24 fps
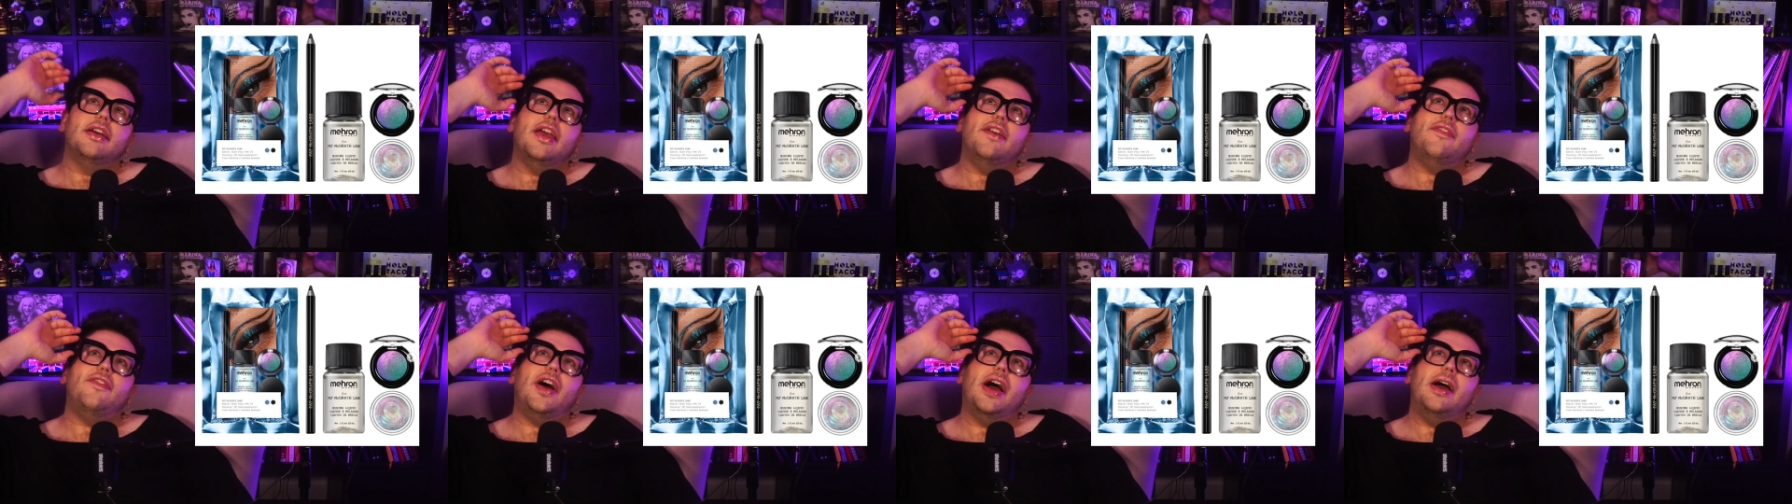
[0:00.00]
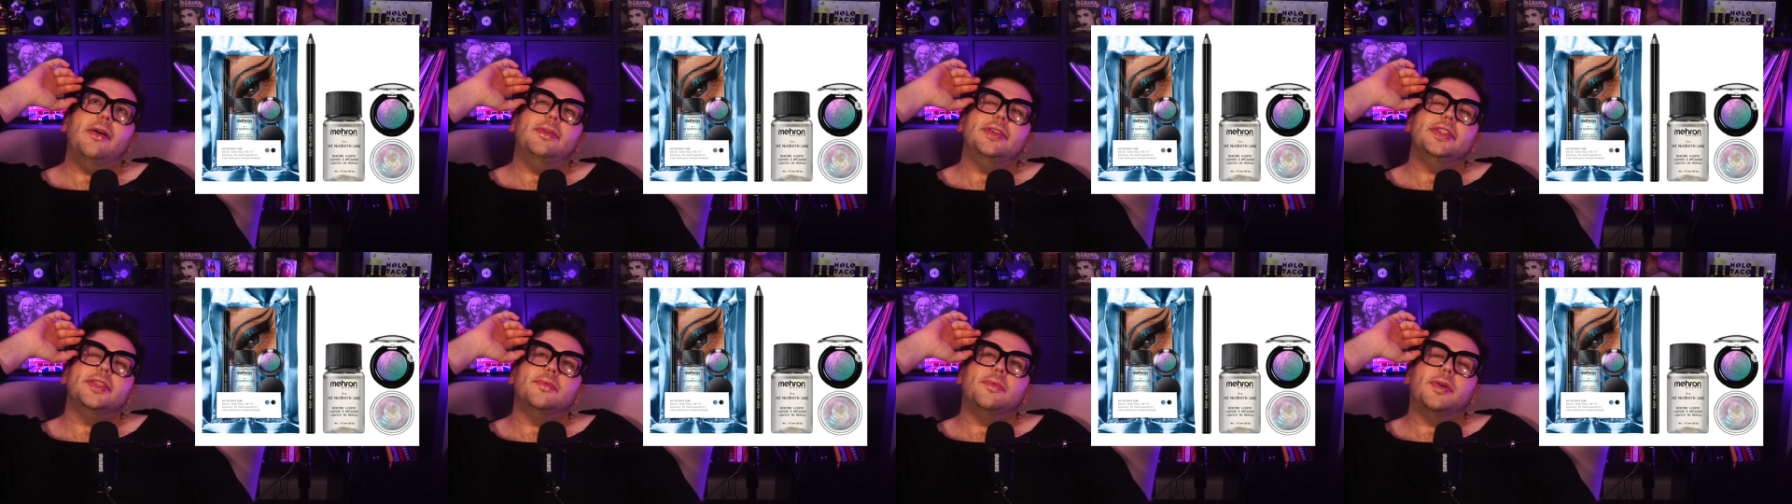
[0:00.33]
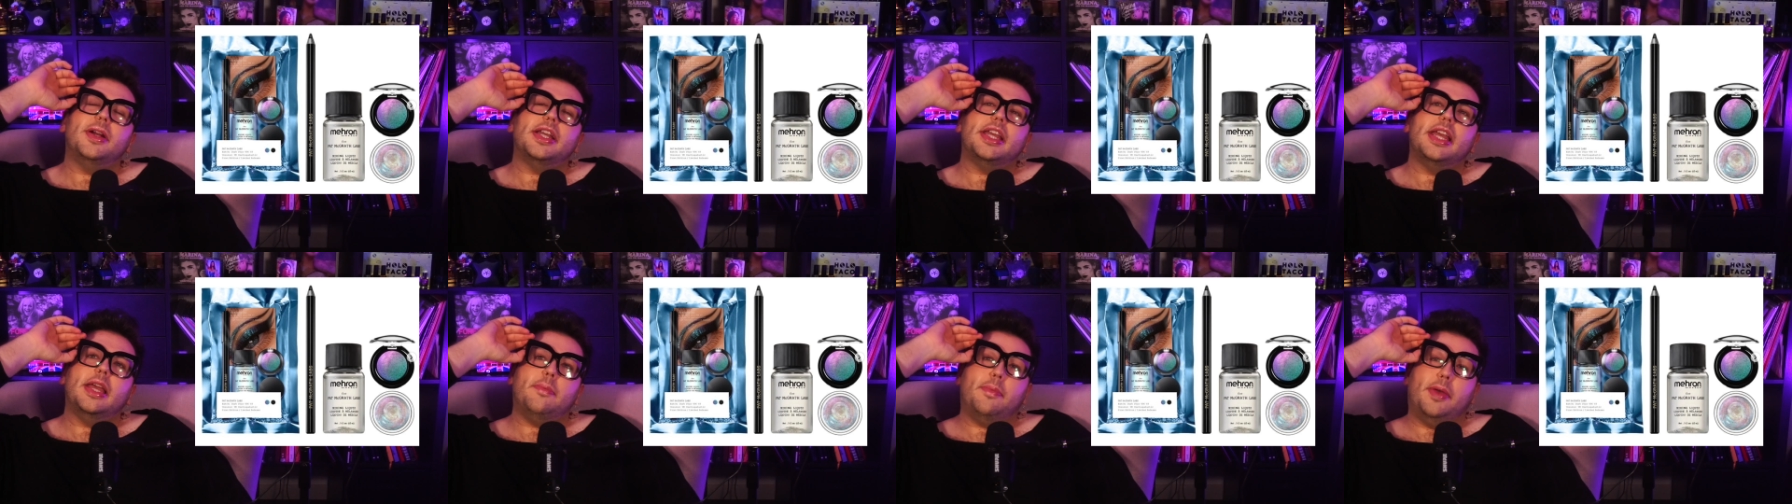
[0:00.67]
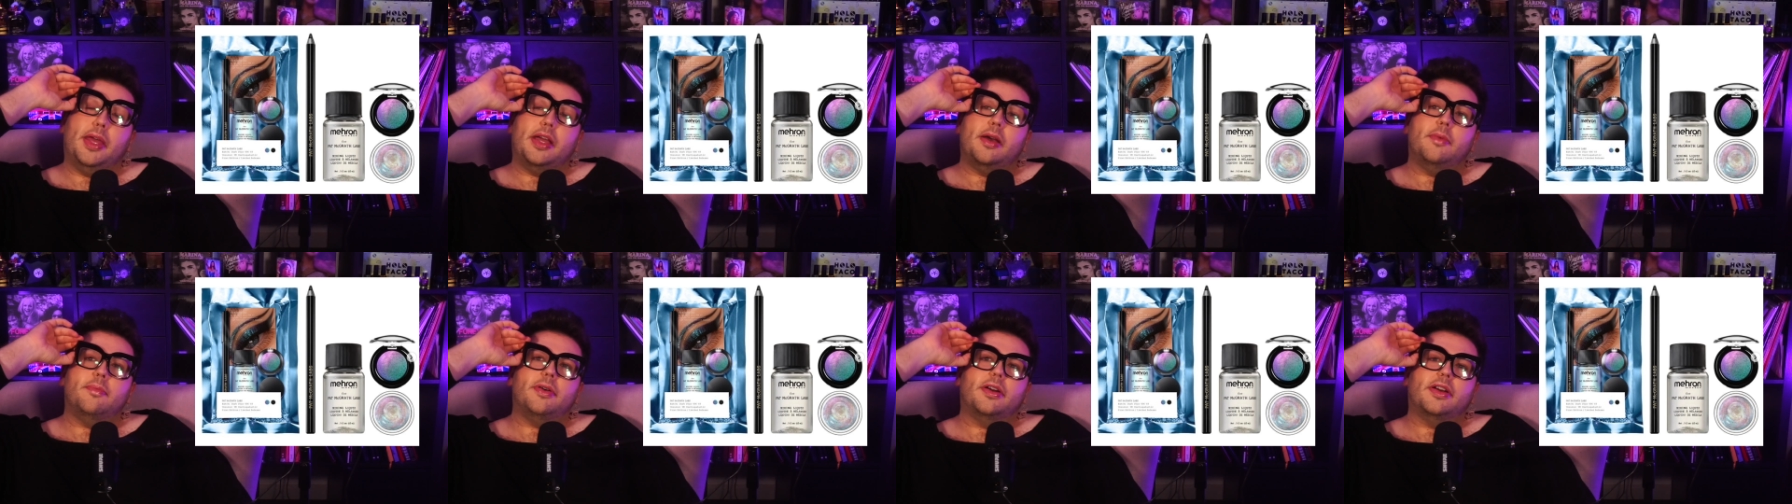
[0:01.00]
if I was a working
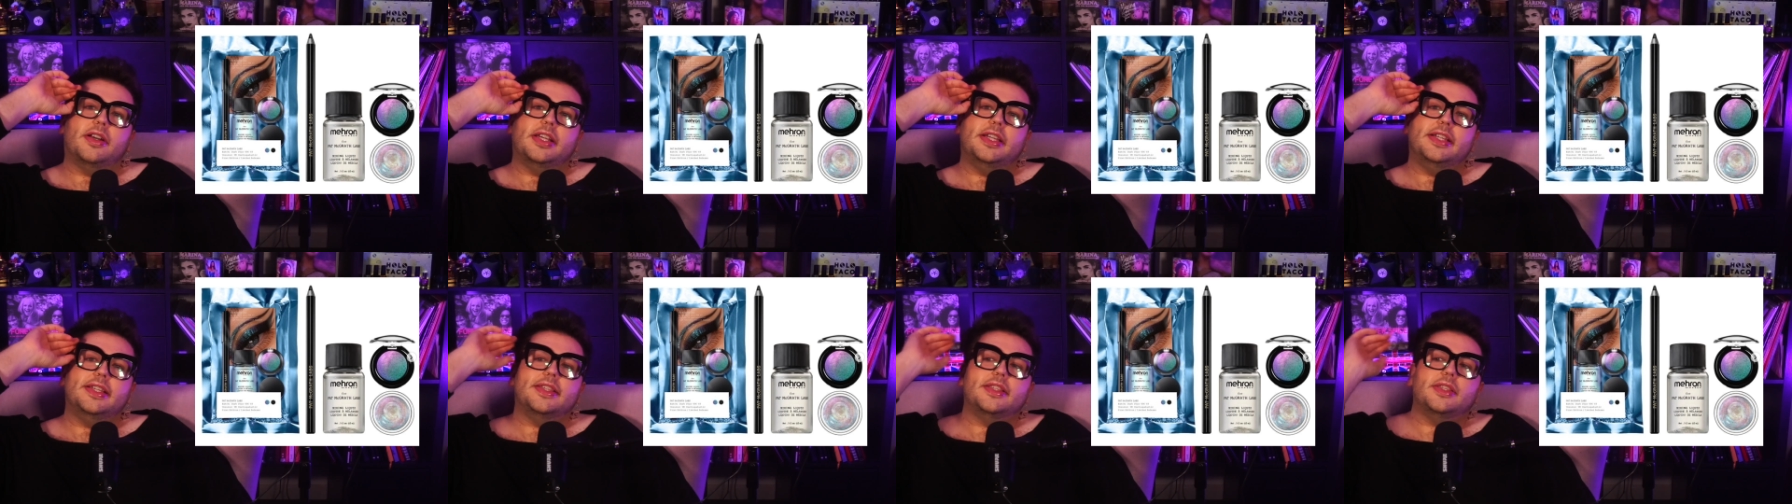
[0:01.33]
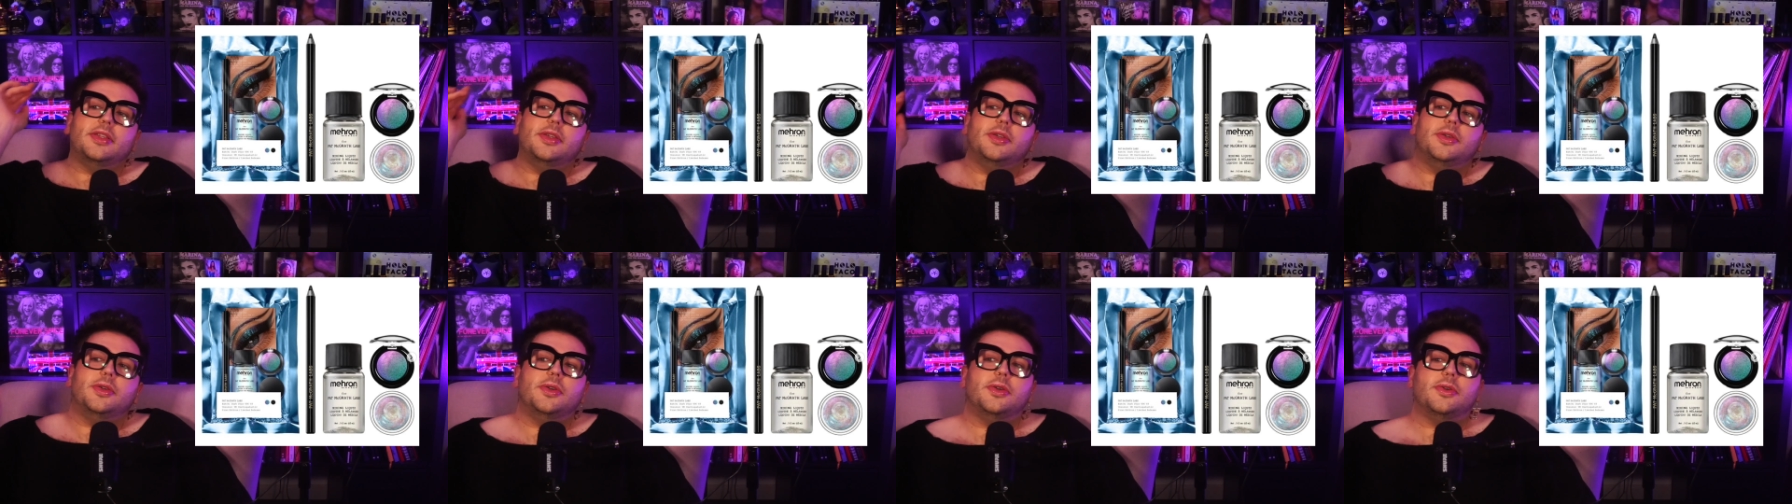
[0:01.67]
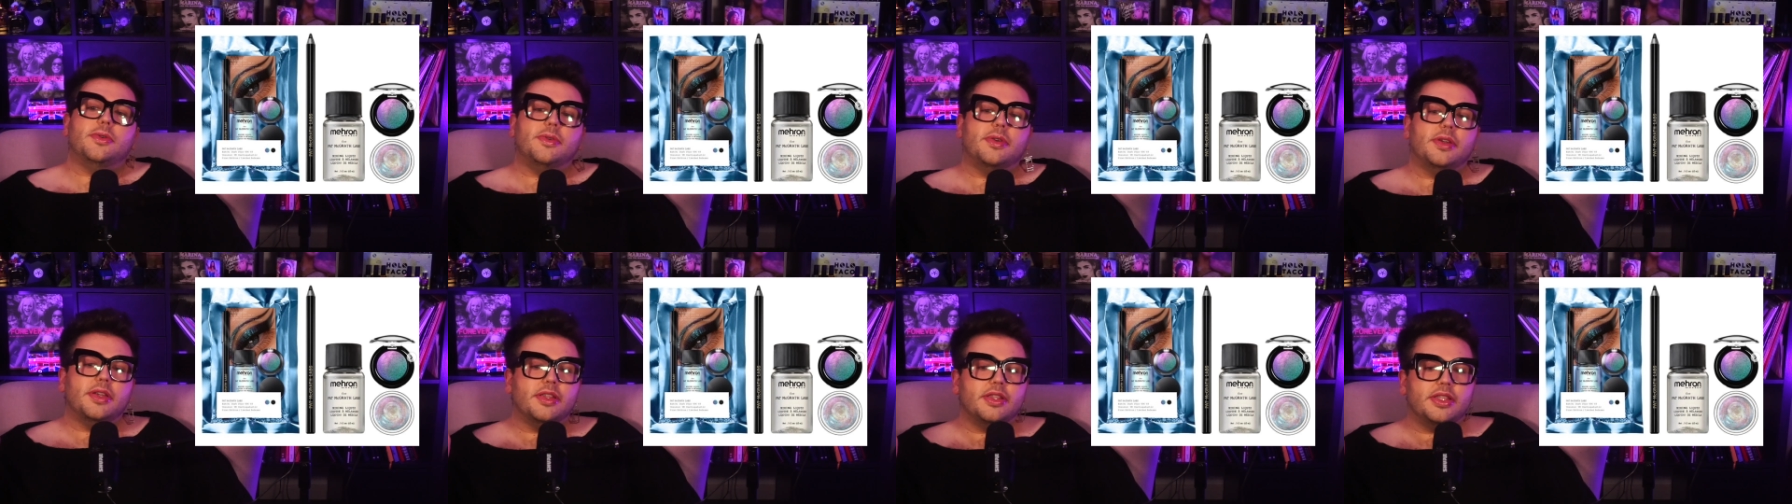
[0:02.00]
makeup artist who